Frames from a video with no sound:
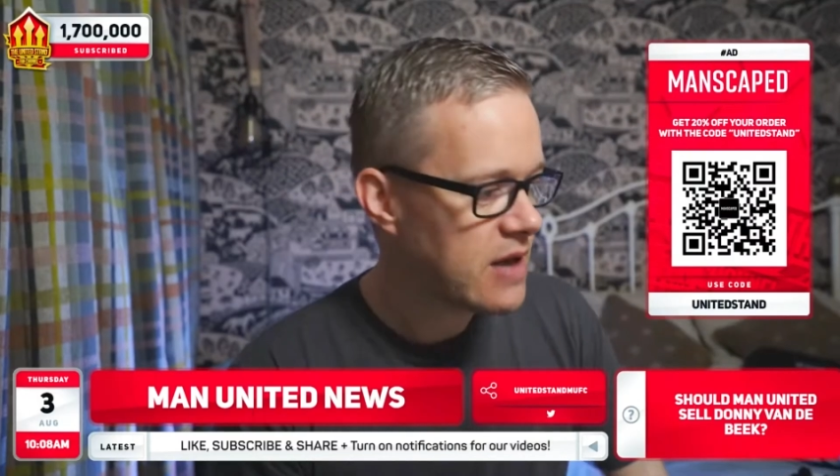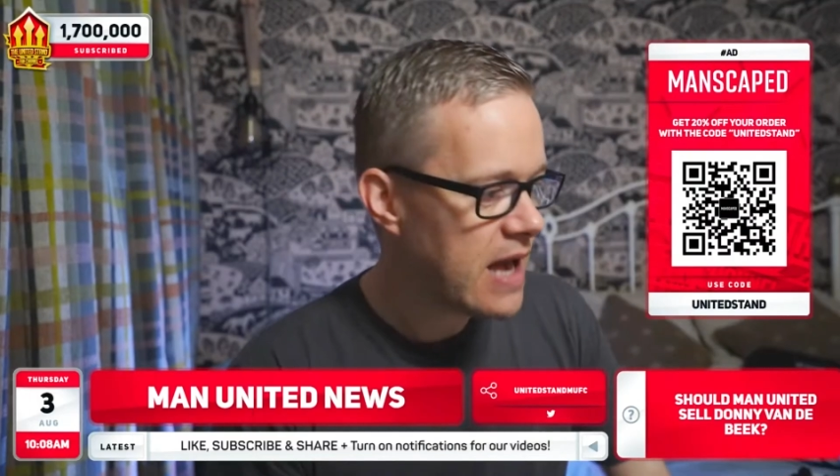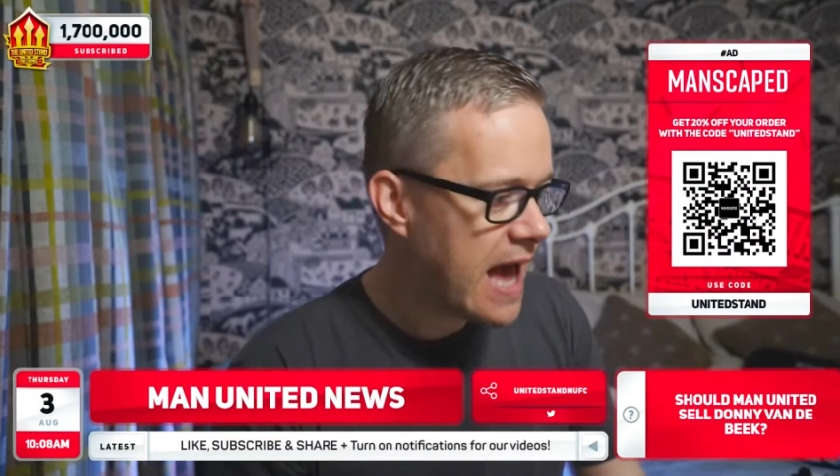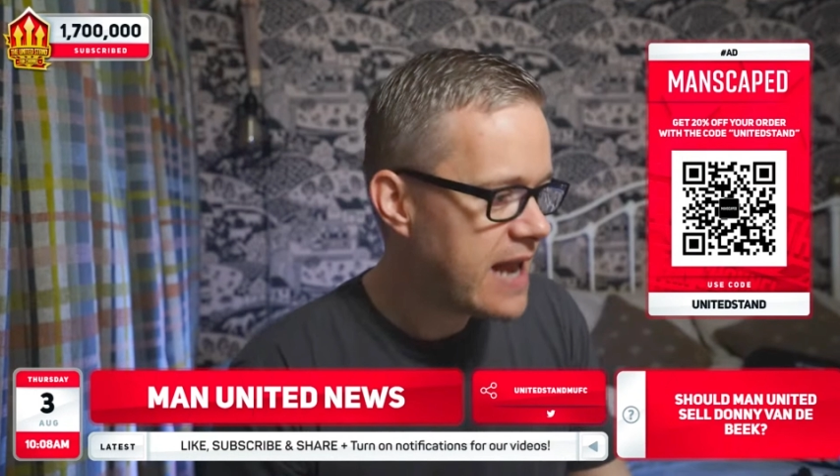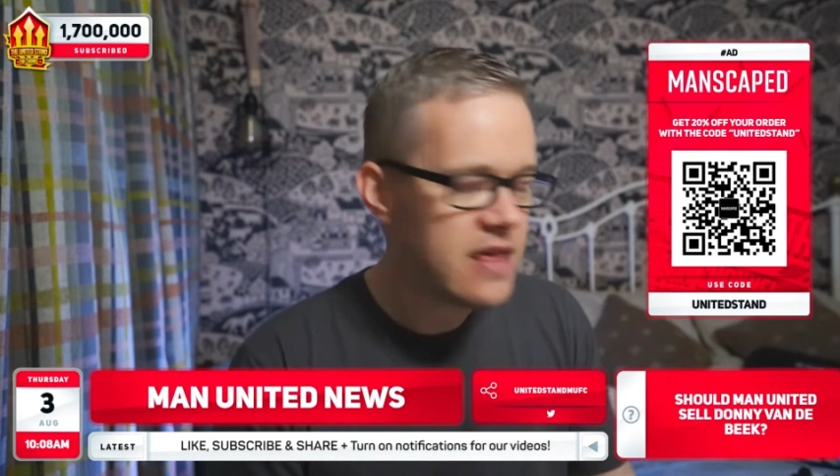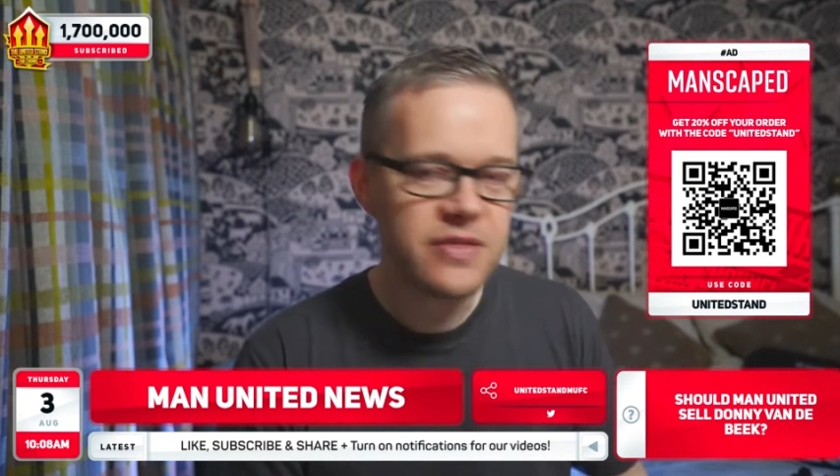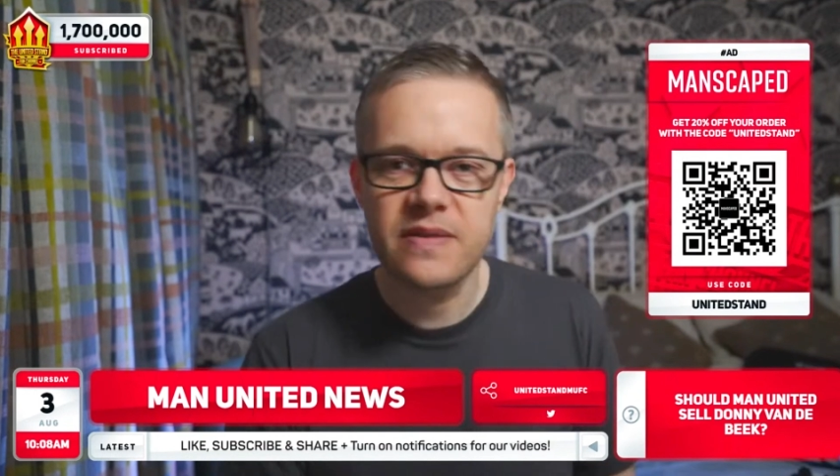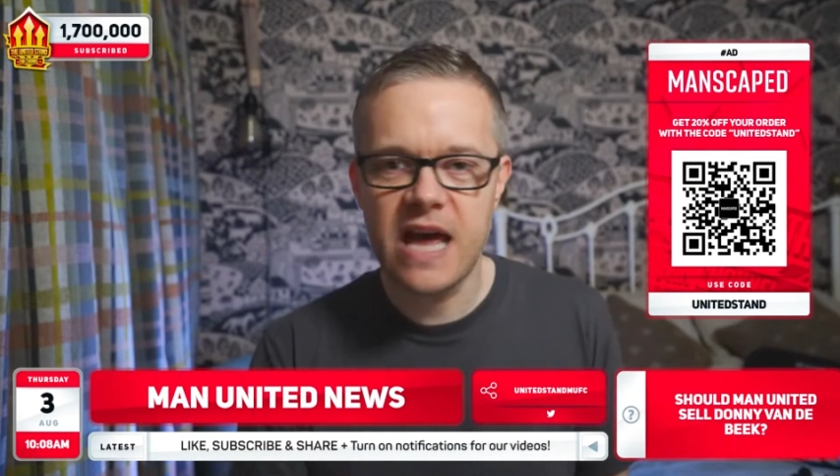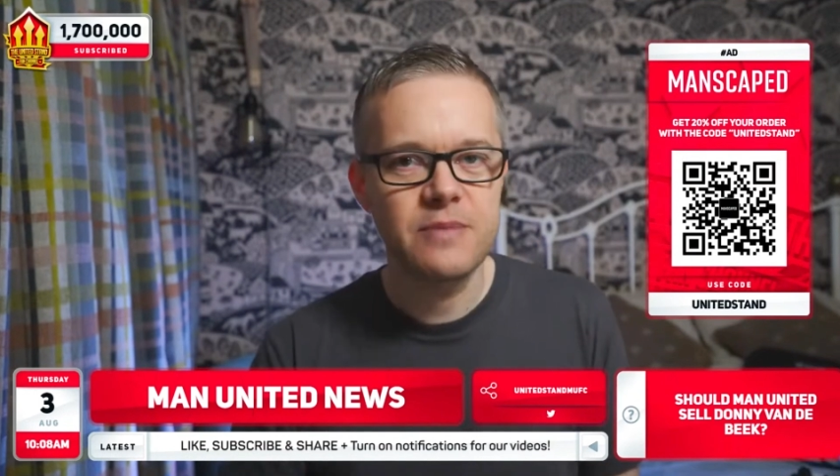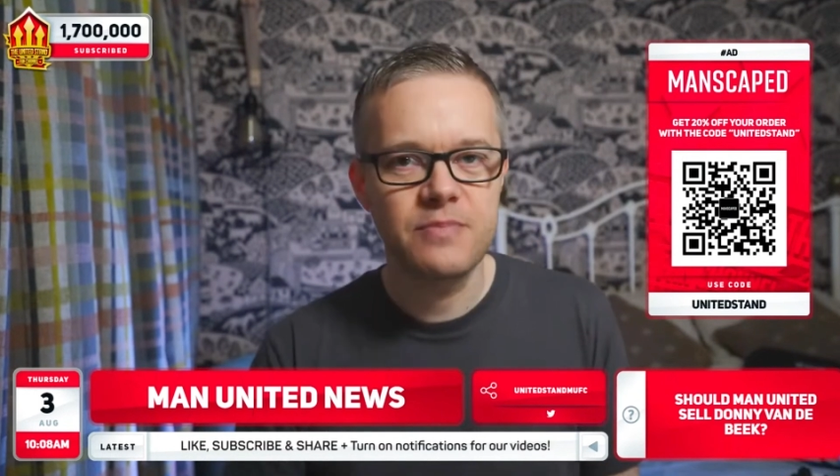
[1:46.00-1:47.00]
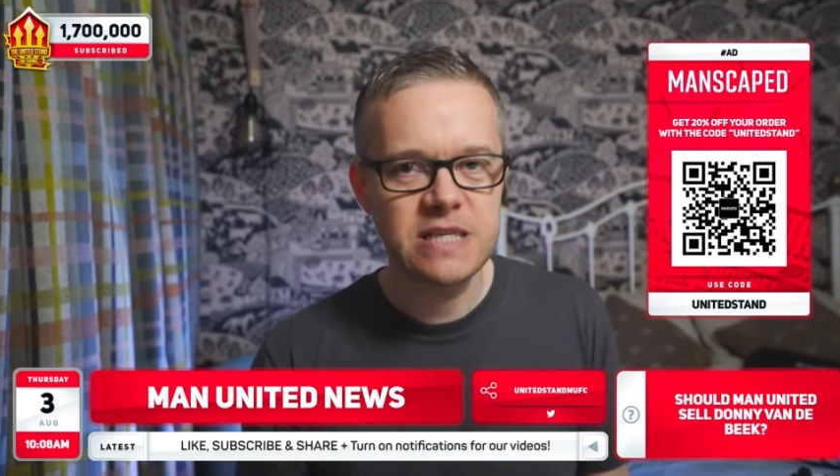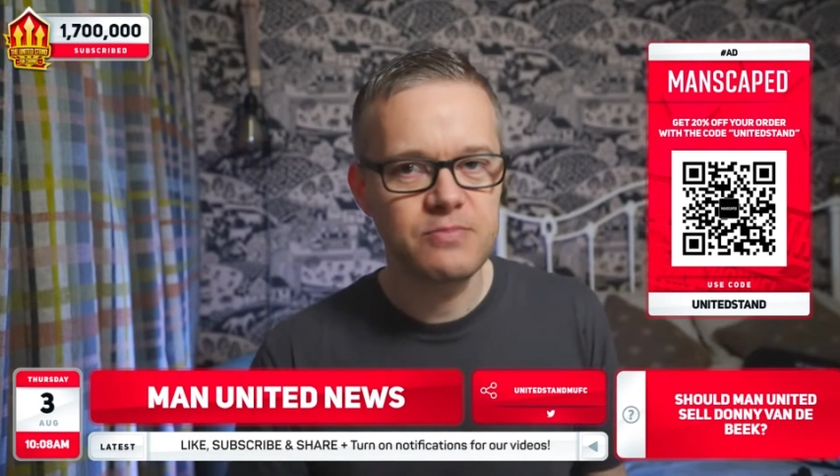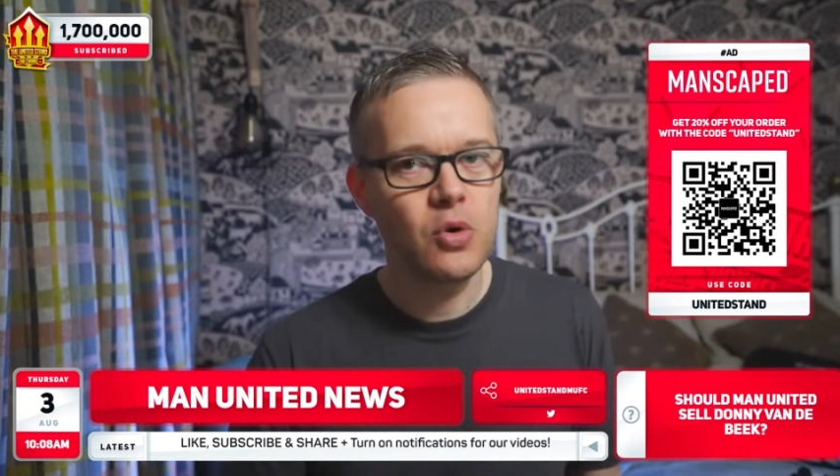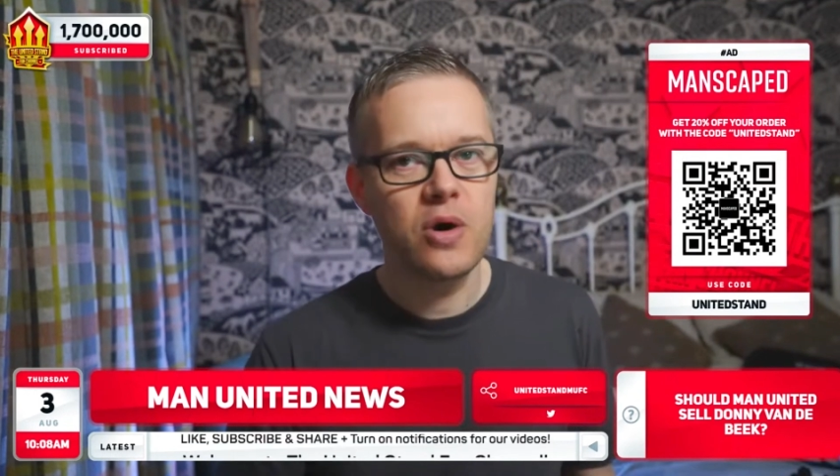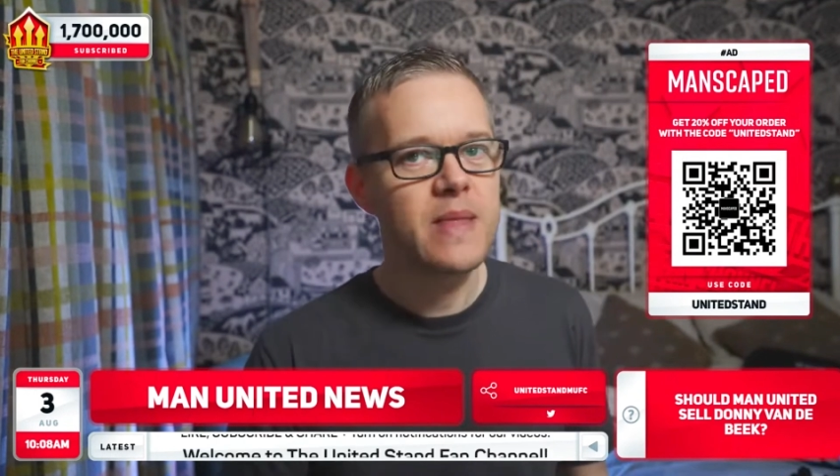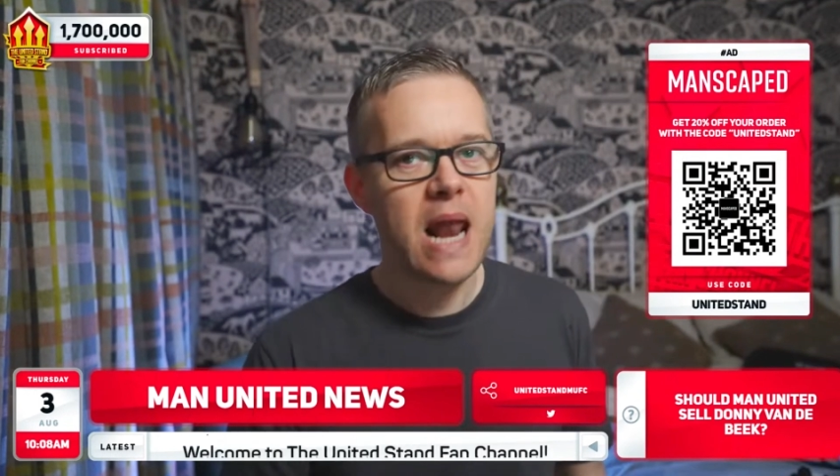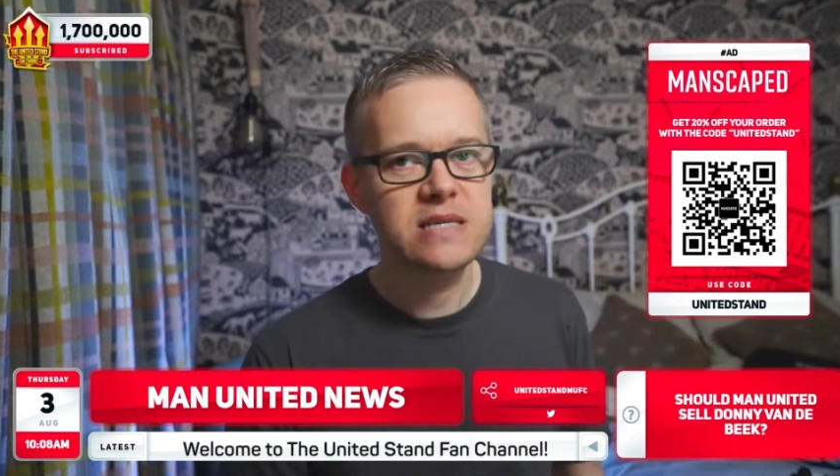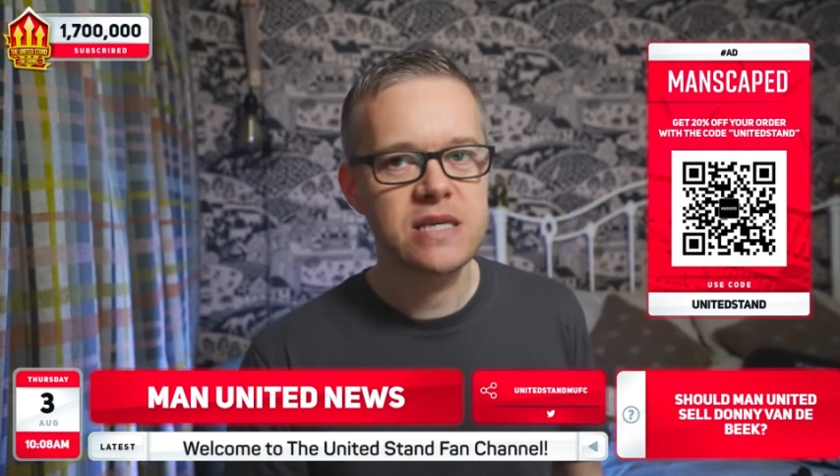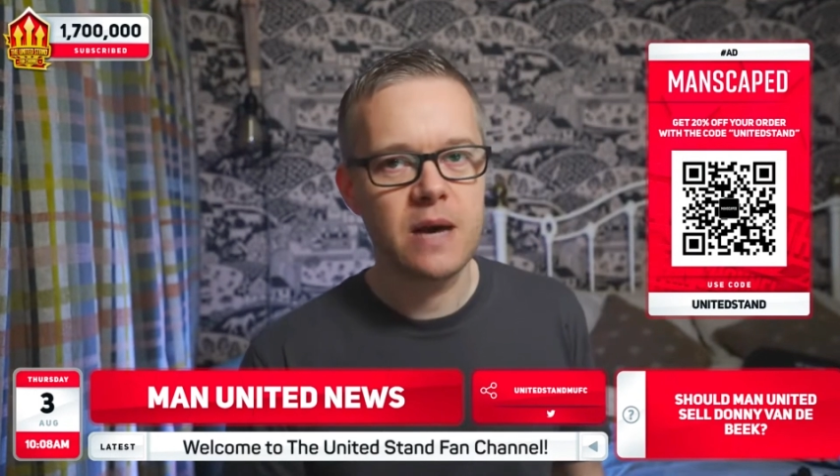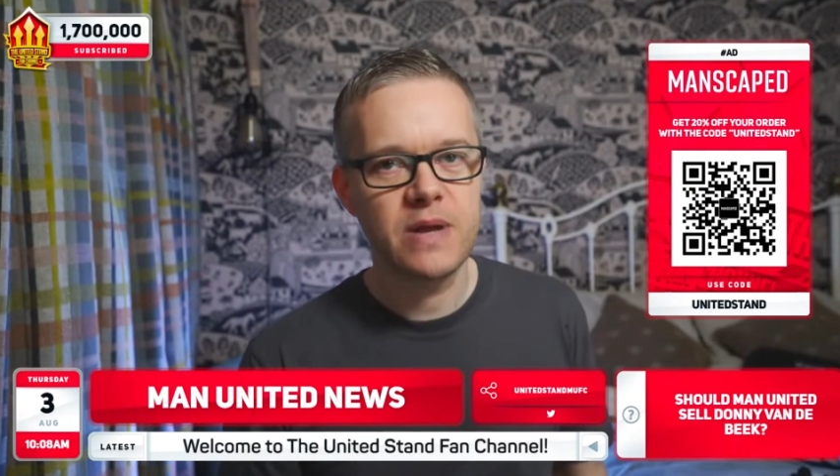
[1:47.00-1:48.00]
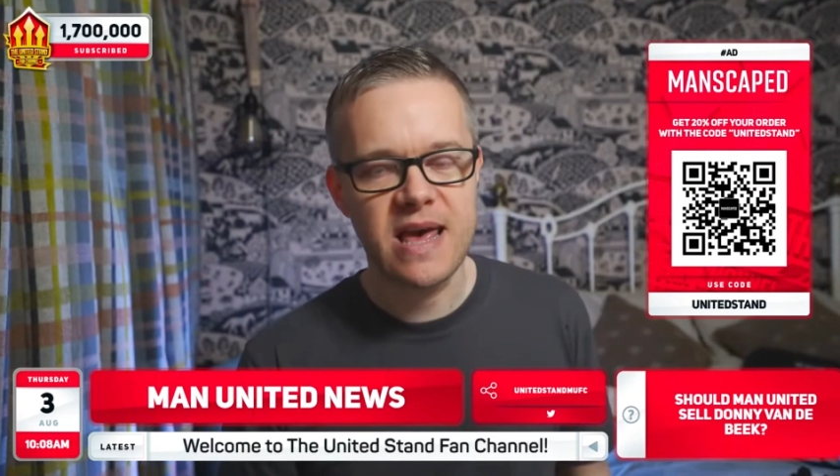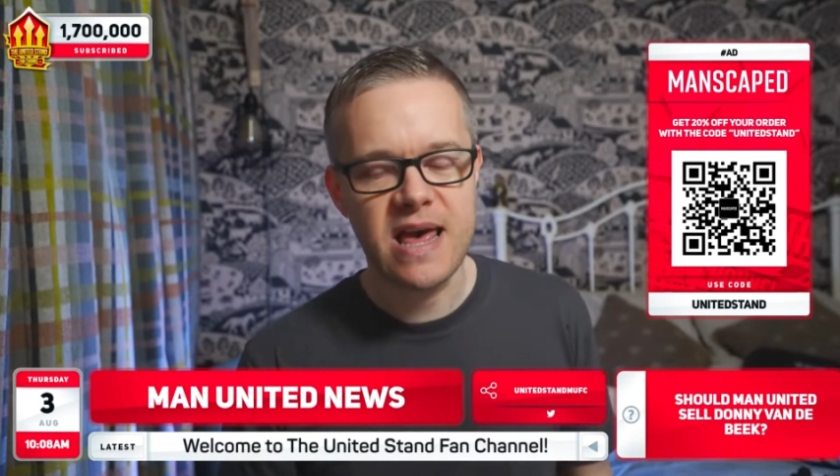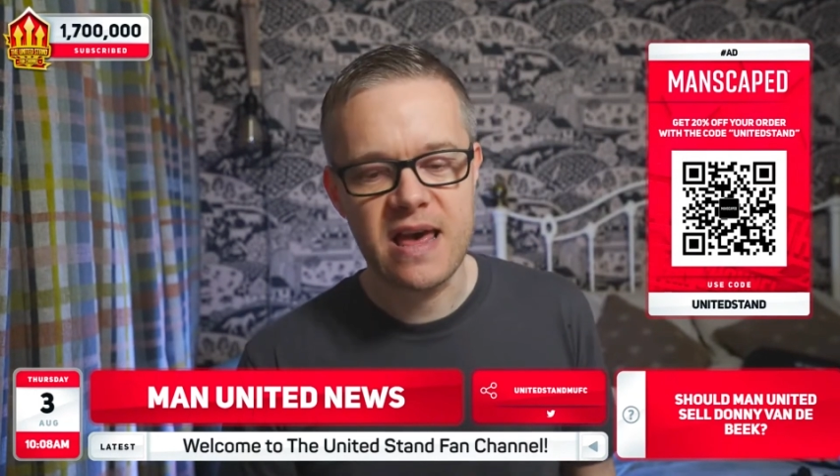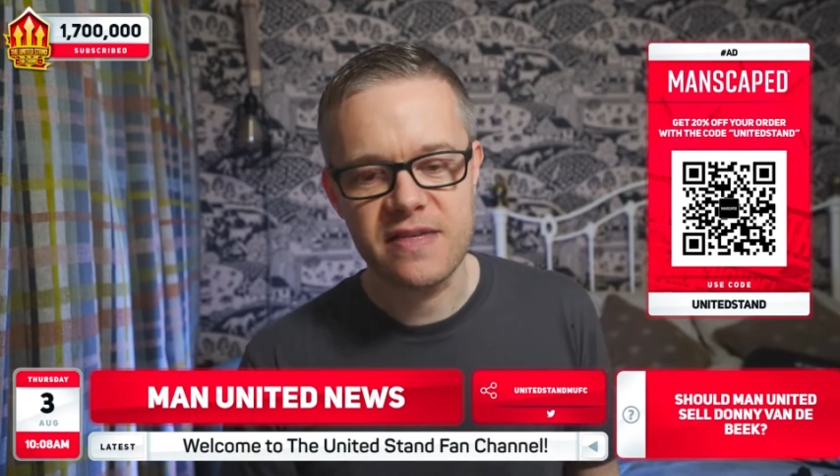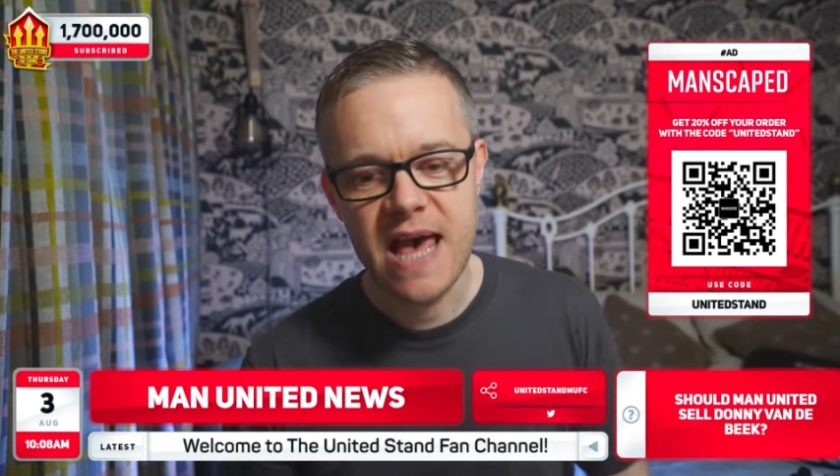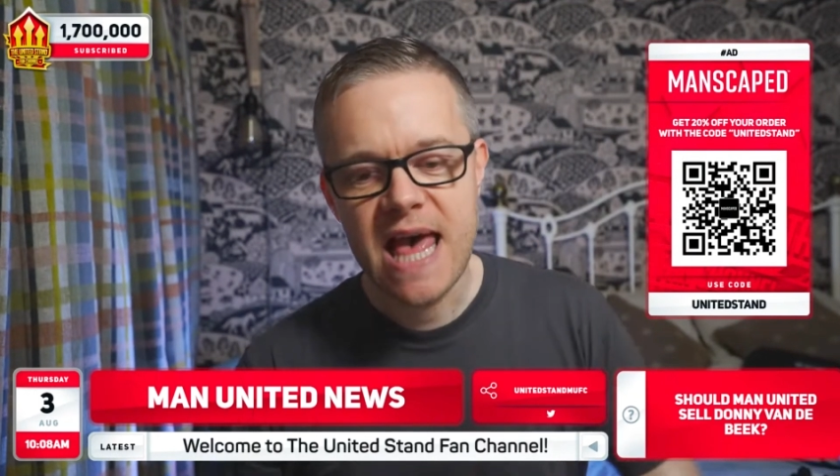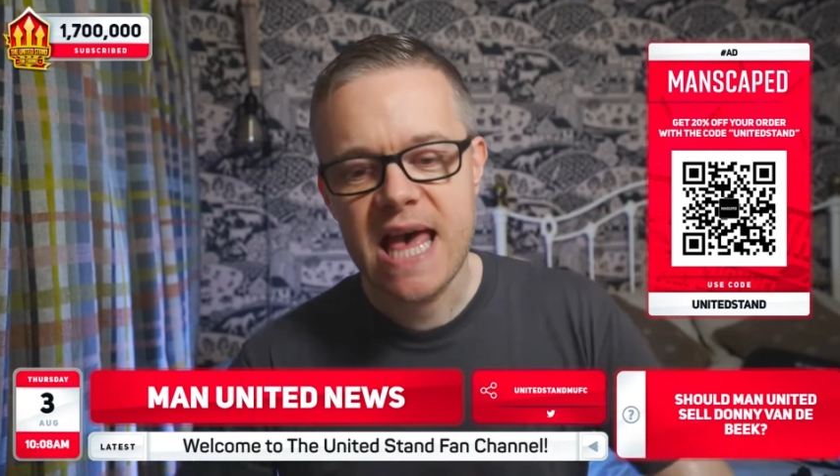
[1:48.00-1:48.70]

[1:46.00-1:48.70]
to anything that anybody's bought in the last couple of years.